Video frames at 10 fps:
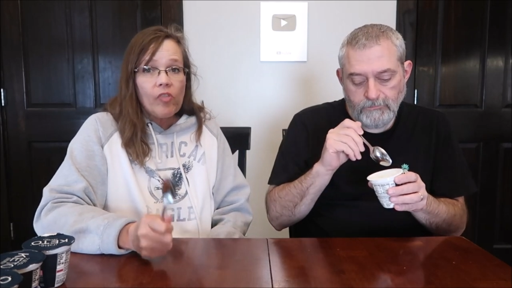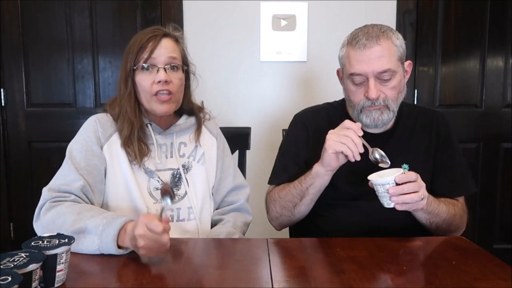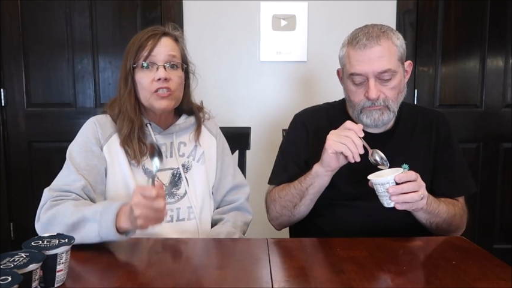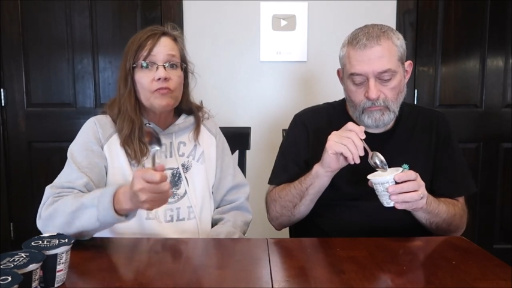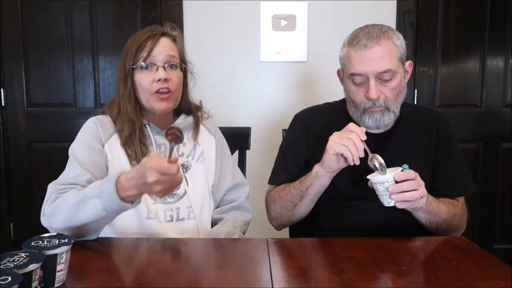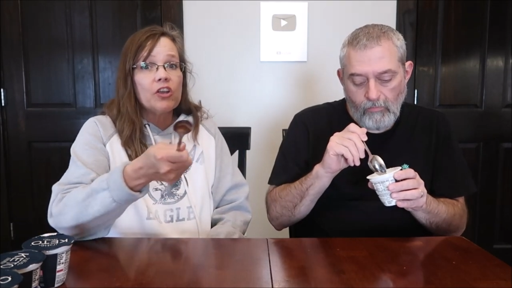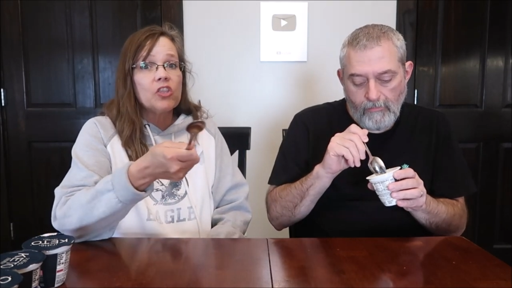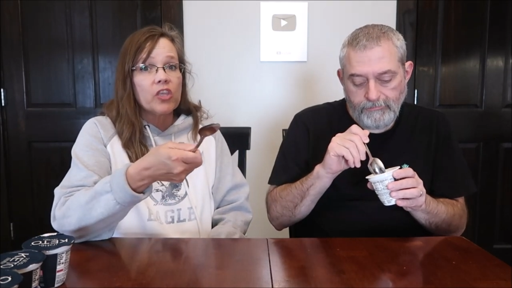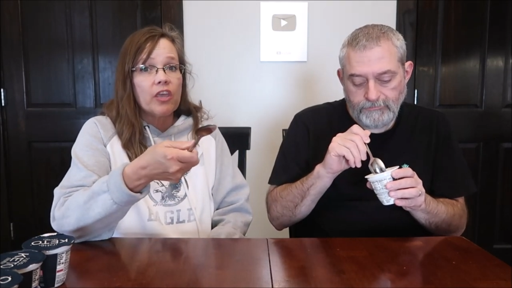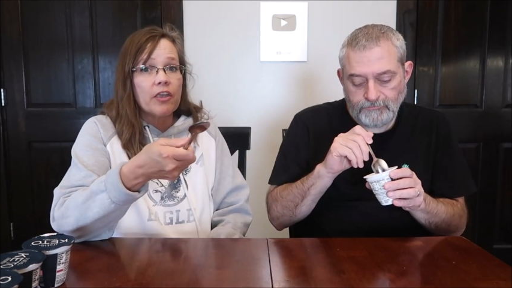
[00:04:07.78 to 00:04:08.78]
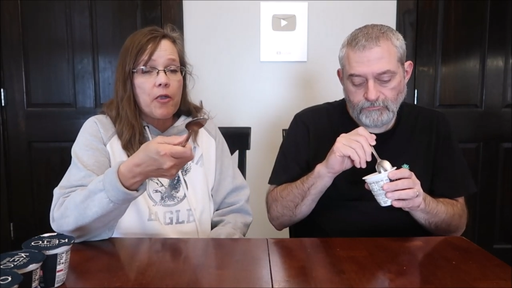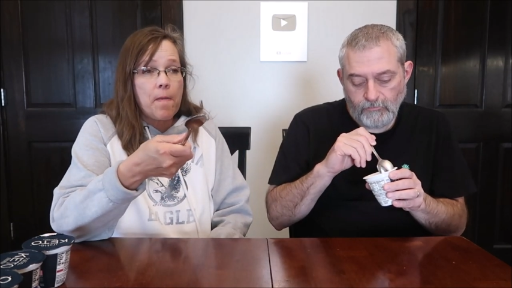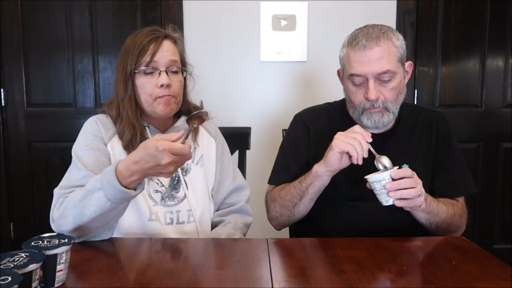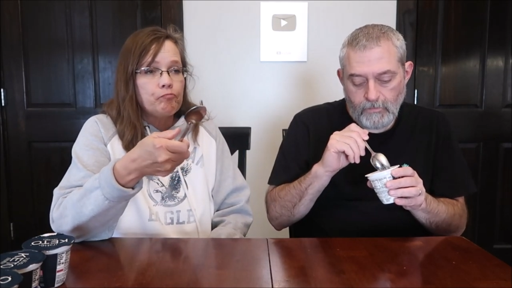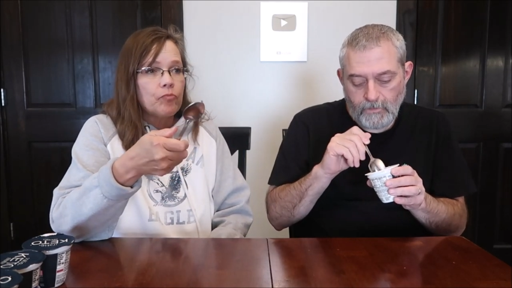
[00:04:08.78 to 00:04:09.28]
Speaker 1: It's very thick.
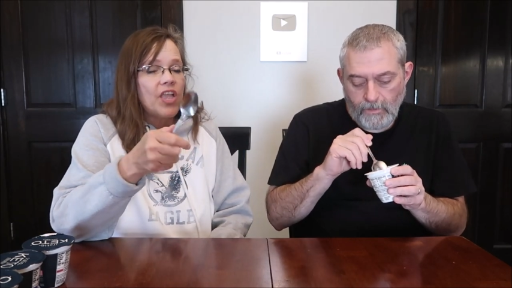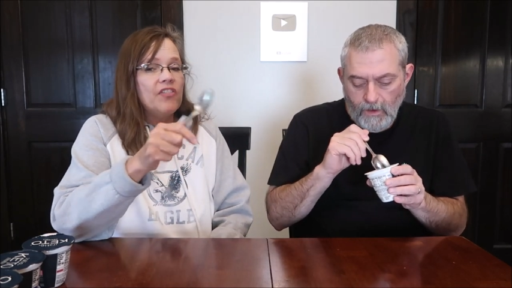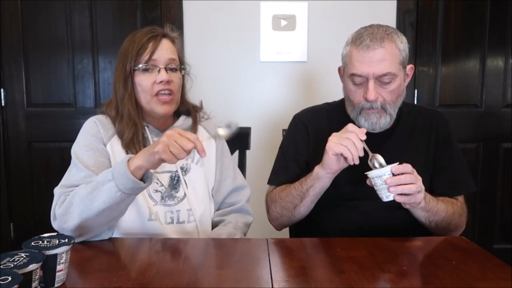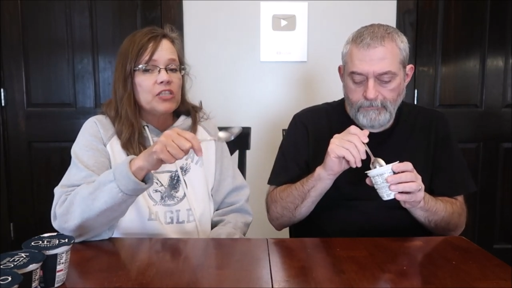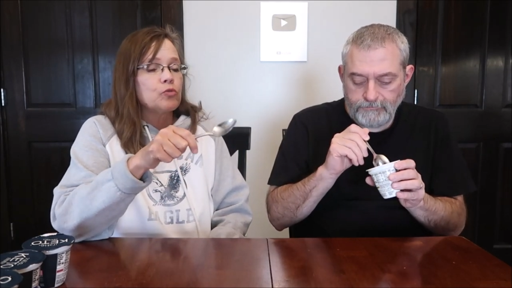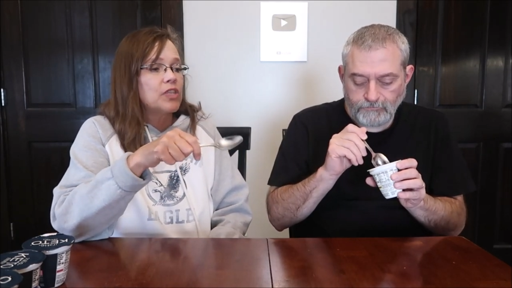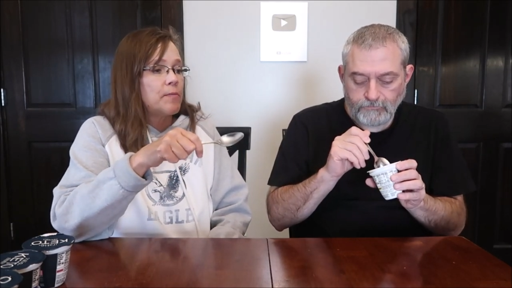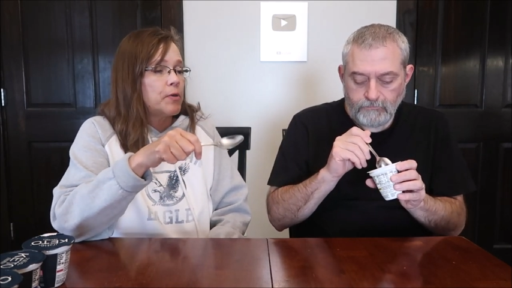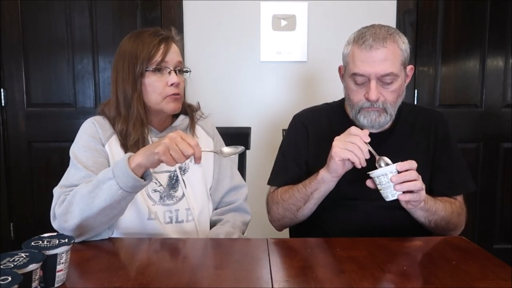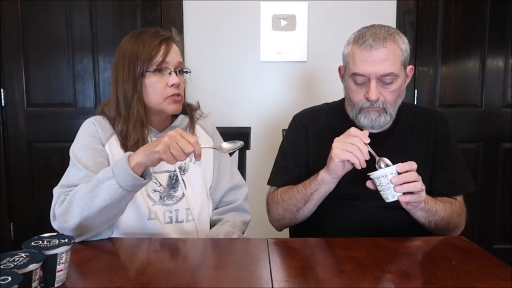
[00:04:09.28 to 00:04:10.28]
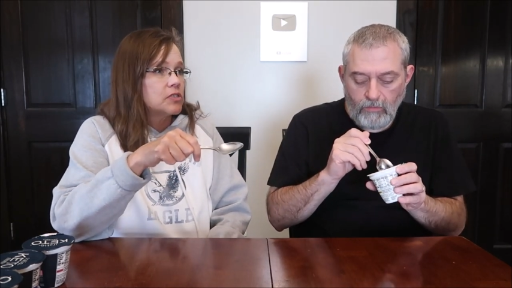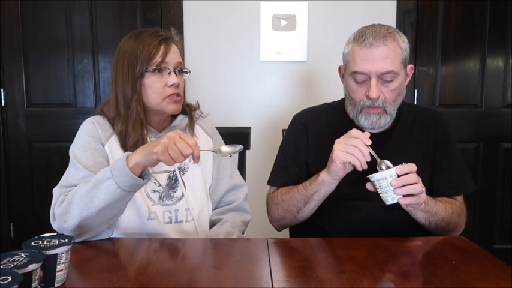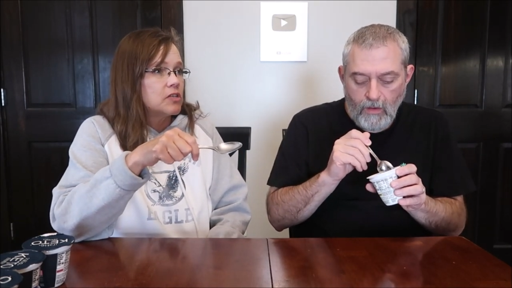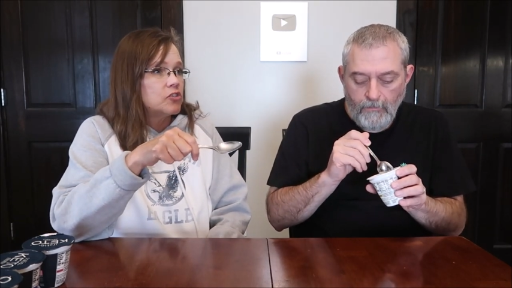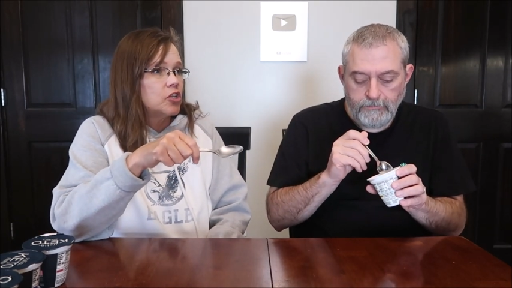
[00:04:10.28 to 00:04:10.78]
Mm-hmm. And that's what that
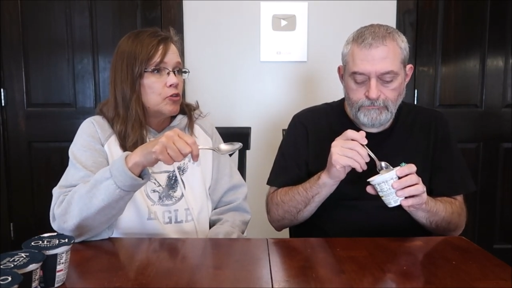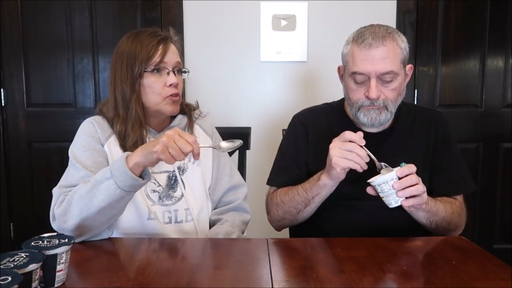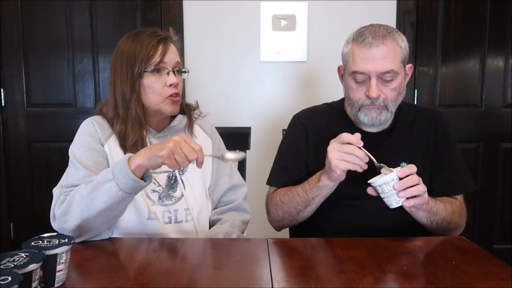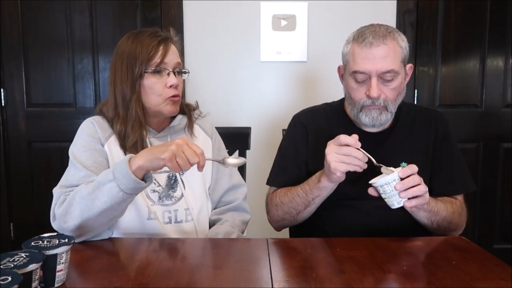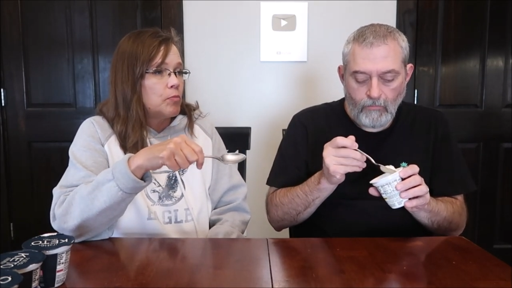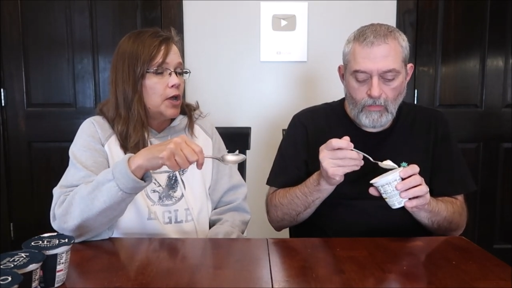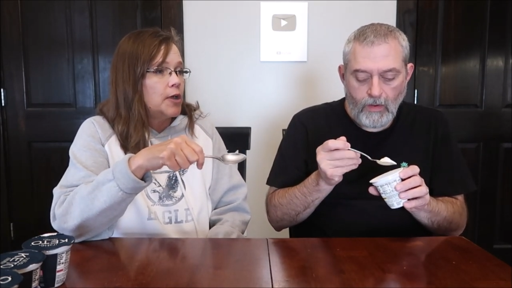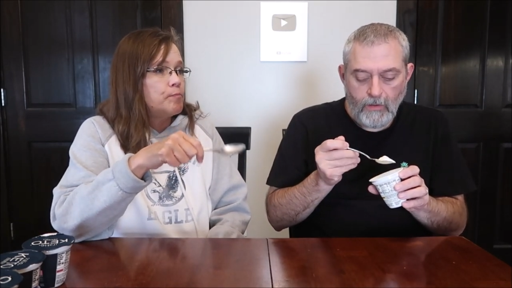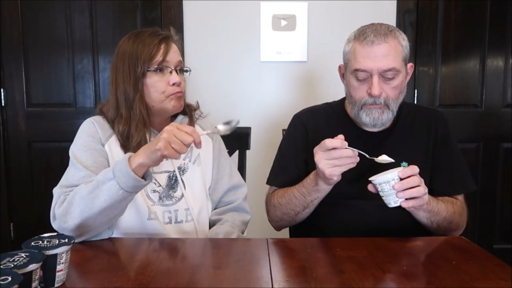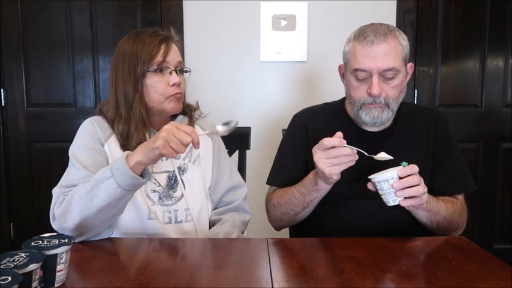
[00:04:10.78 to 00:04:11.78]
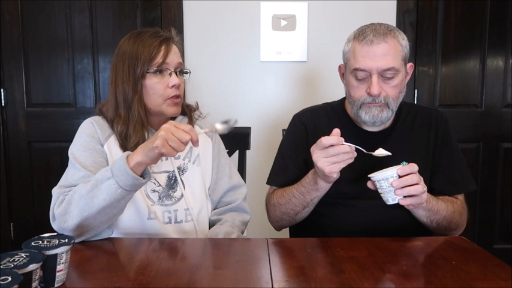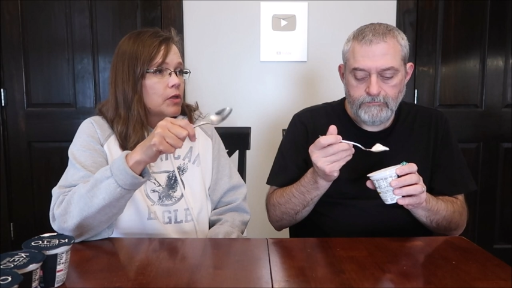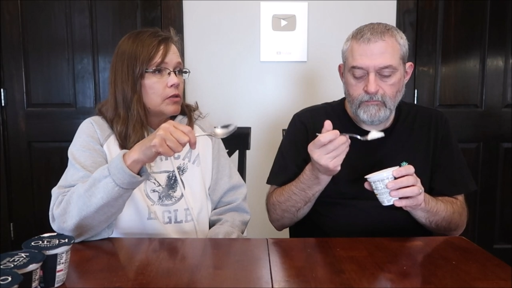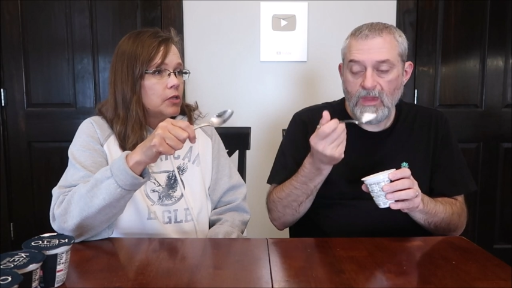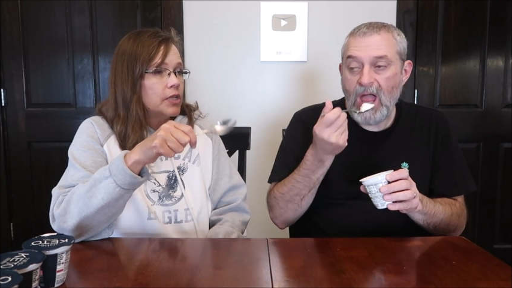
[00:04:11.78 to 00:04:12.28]
person said too, that their mom
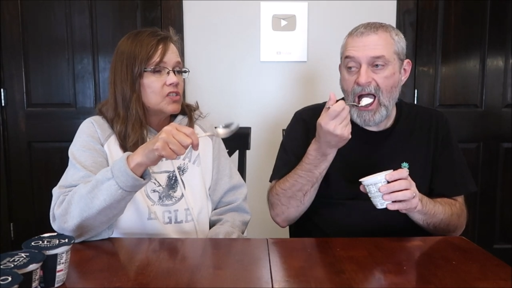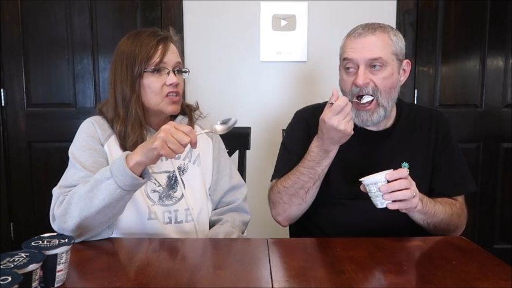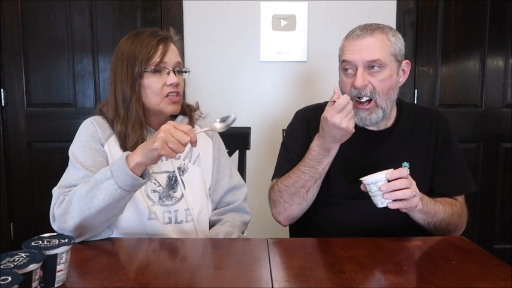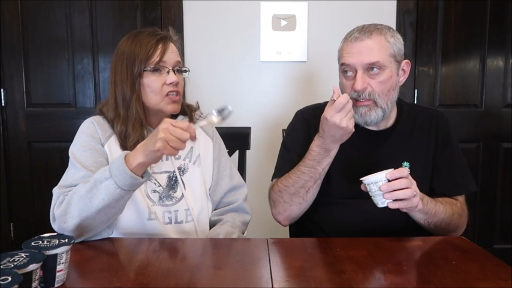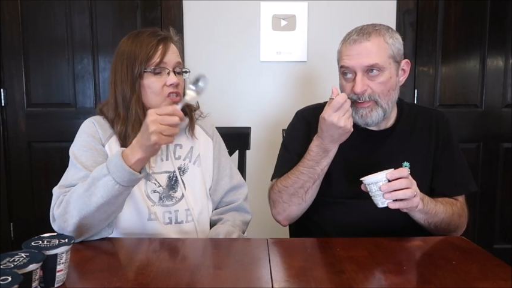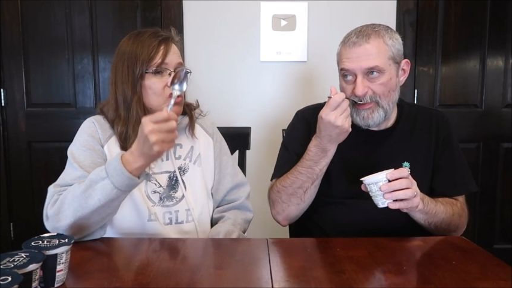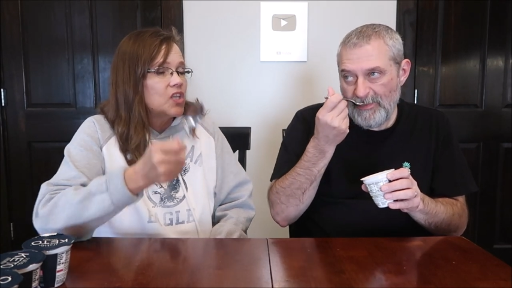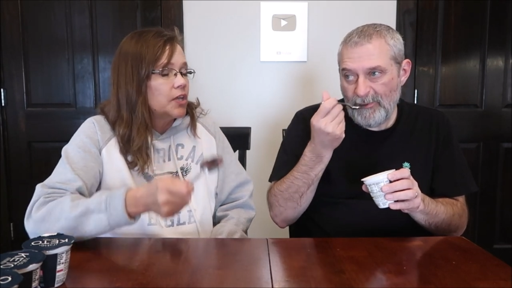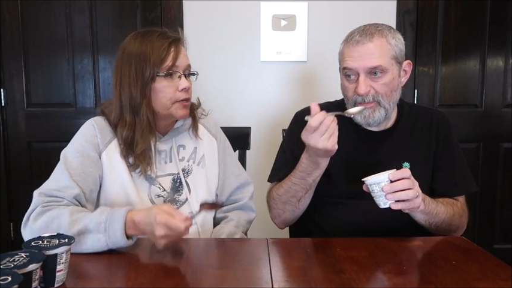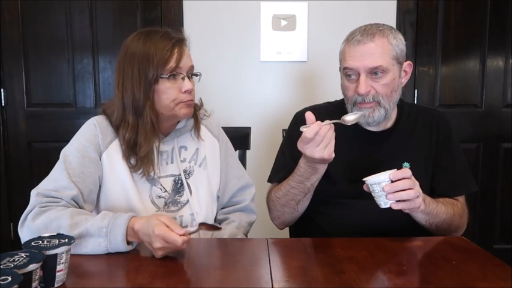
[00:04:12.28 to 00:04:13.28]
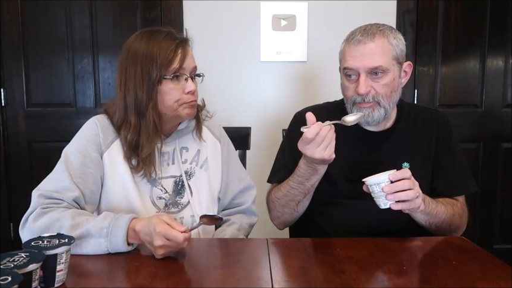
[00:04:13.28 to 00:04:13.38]
likes it and it's thick.